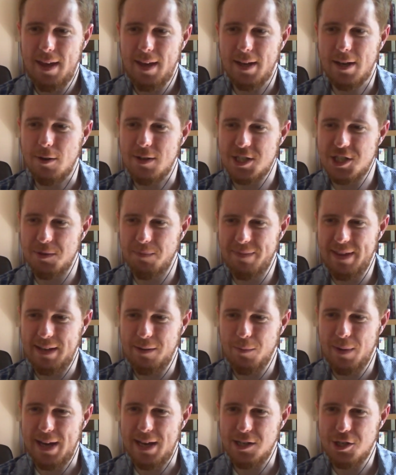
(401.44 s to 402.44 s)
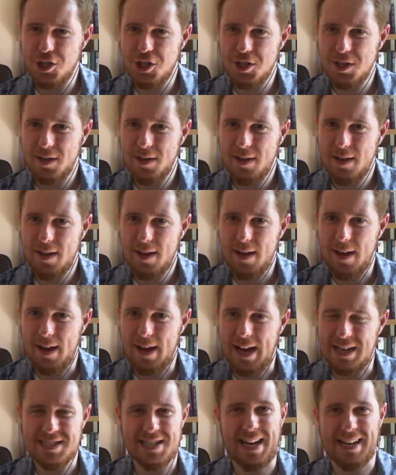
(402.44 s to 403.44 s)
it's something which,
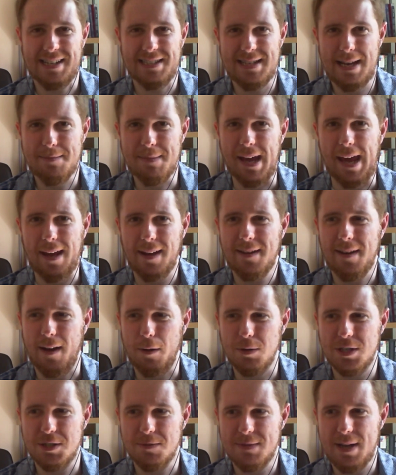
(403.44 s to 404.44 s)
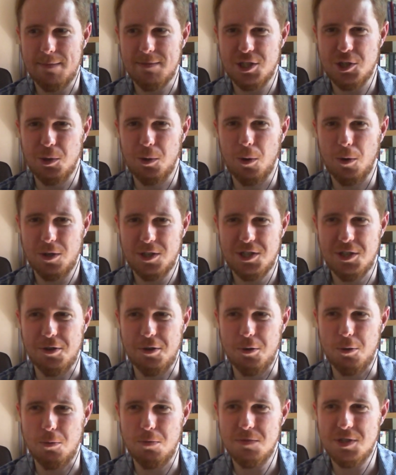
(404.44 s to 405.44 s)
as an academic, I would sometimes talk
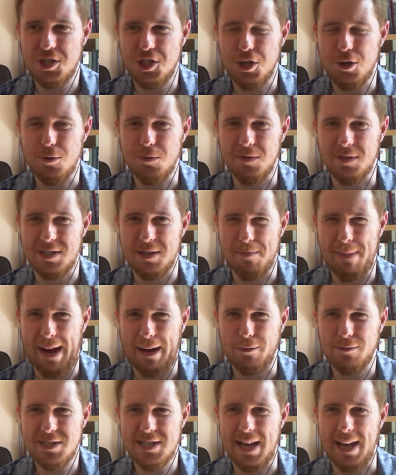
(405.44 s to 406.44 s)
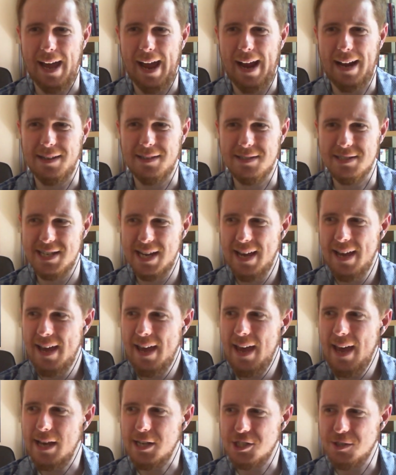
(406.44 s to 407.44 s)
to students about it, and
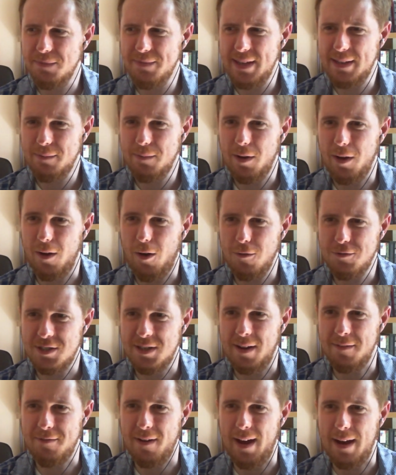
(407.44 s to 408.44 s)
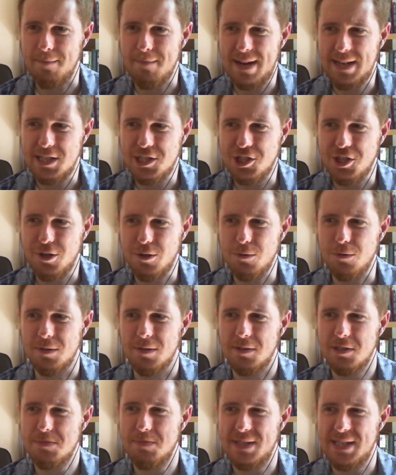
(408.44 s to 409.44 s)
it's something that often I find many
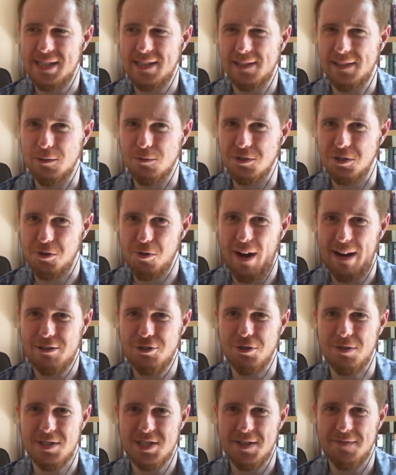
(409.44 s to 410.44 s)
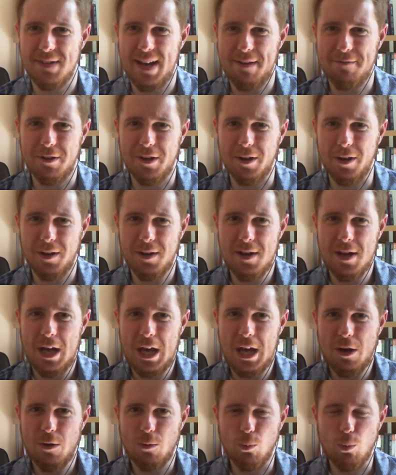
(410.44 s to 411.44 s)
students, particularly undergraduates, have never
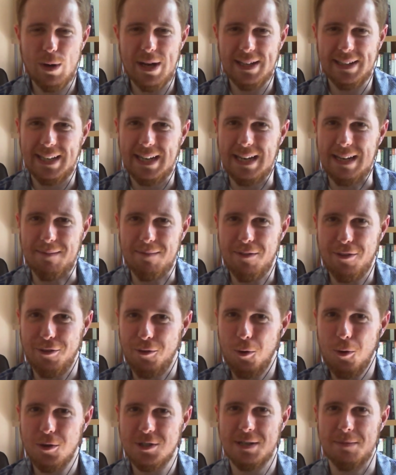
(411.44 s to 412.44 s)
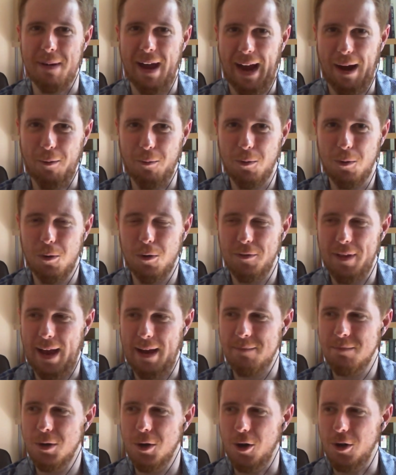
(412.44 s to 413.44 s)
really thought about all
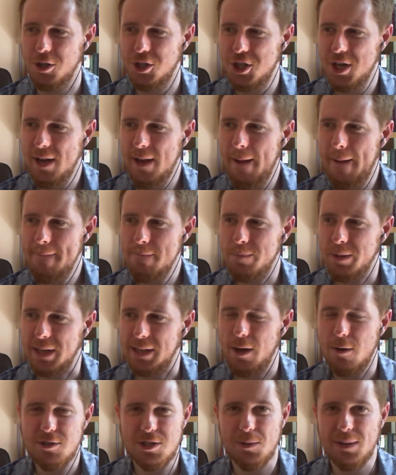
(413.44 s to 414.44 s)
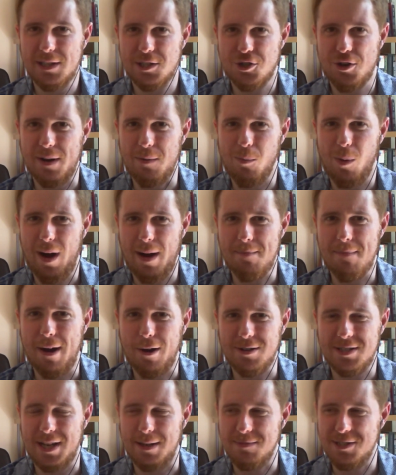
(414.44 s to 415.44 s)
that much. But it goes to illustrate why
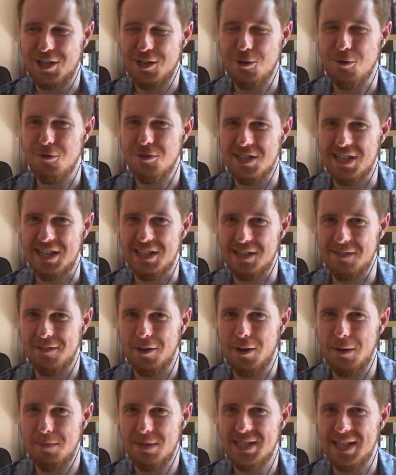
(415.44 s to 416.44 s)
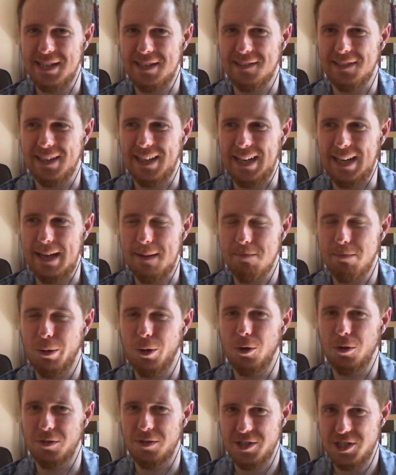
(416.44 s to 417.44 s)
maritime security is a very particularly
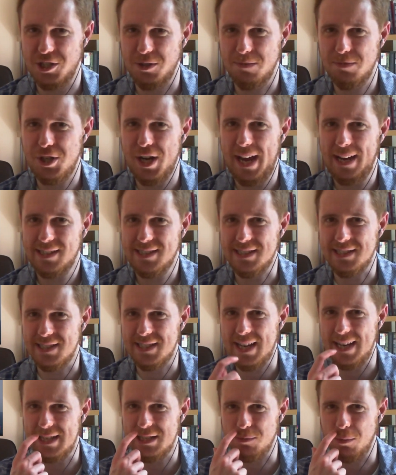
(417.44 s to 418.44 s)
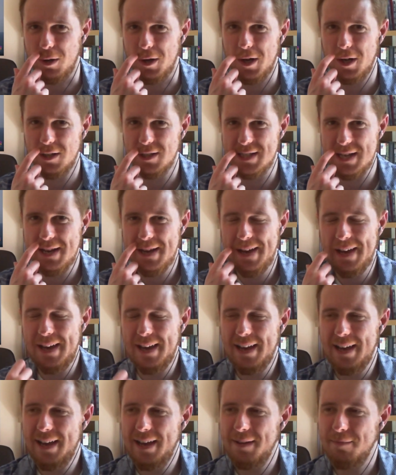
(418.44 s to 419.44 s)
important subject in today's world.
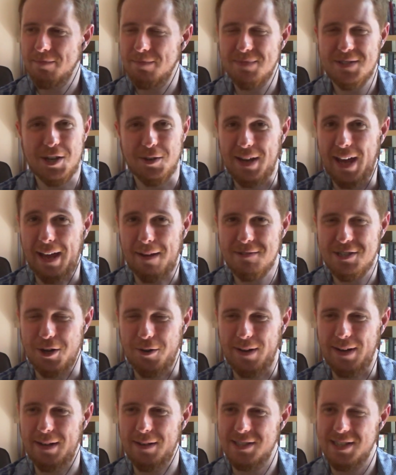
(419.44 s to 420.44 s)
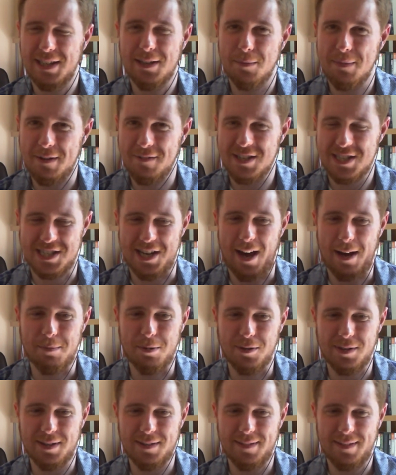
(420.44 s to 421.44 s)
So yeah, sorry, there's a little bit of an aside,
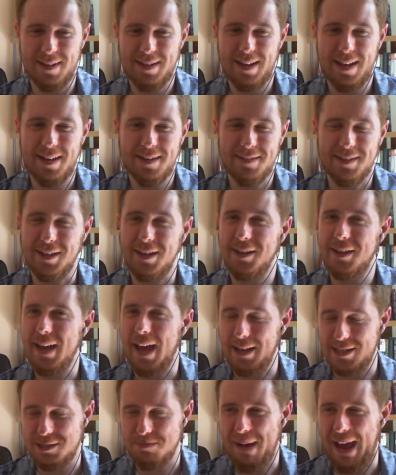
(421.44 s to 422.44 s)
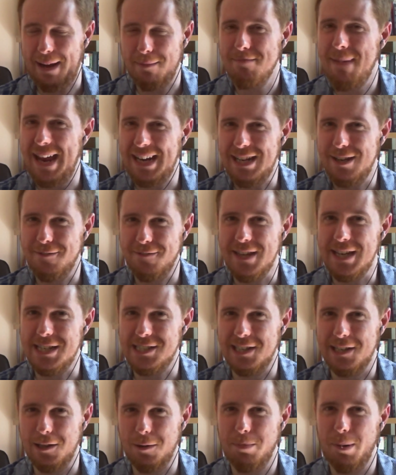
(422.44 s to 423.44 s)
but expect many of
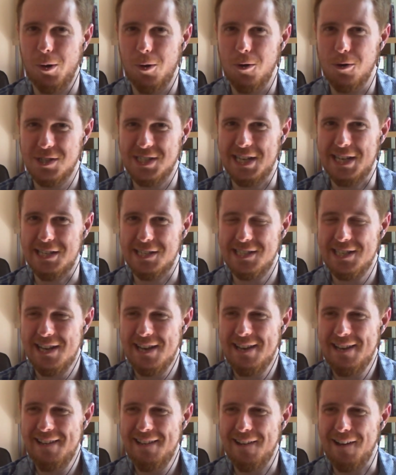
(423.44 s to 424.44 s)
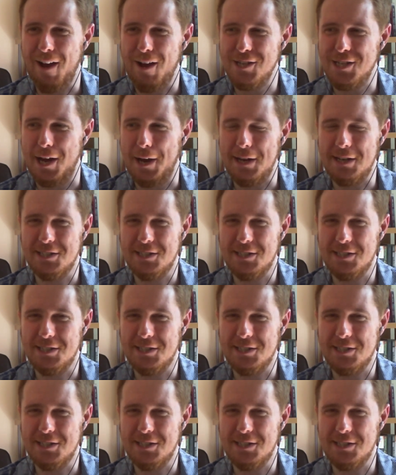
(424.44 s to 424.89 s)
these little pauses as I